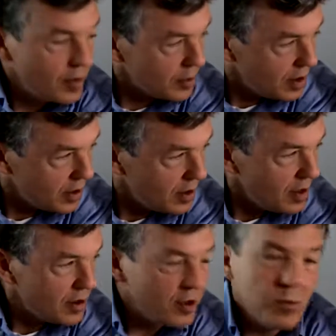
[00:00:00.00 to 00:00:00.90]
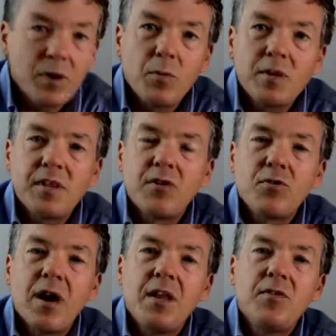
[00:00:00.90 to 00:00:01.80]
Okay. Because what they
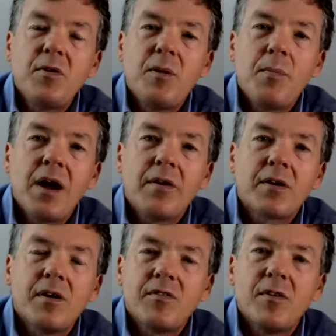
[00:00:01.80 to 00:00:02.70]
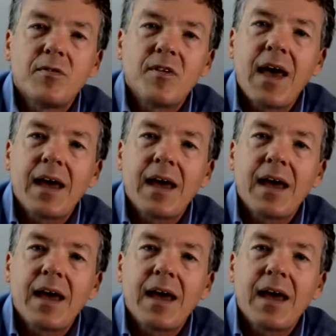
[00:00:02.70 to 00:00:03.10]
try to do in America is they'll